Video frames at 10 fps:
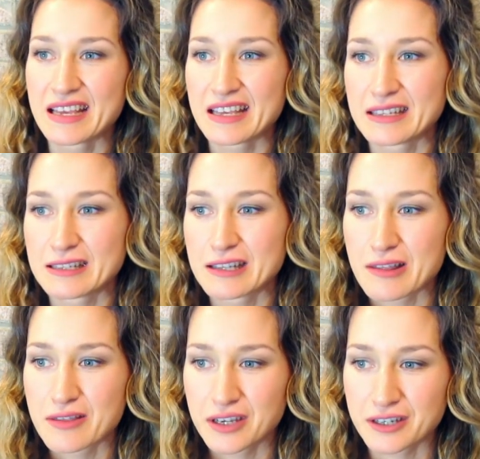in
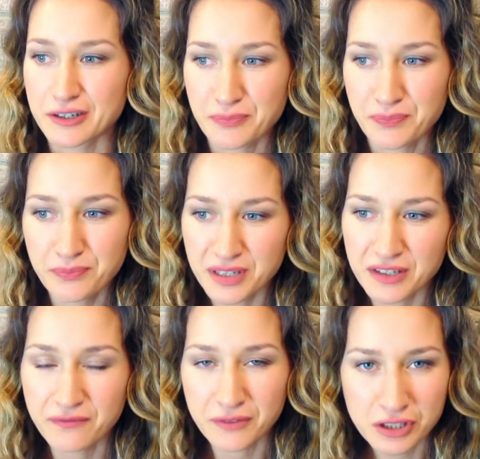their
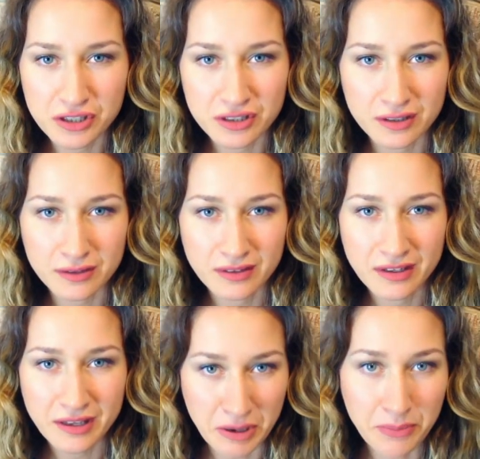beneficial
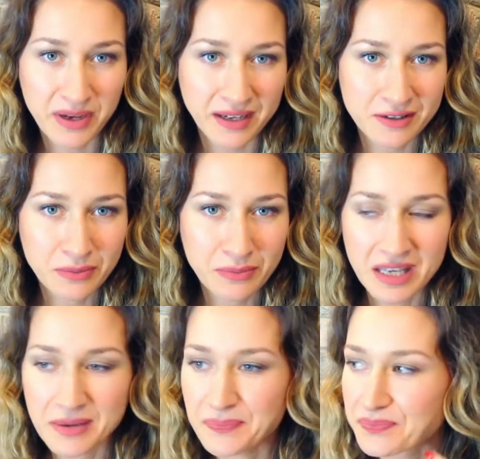impact on me,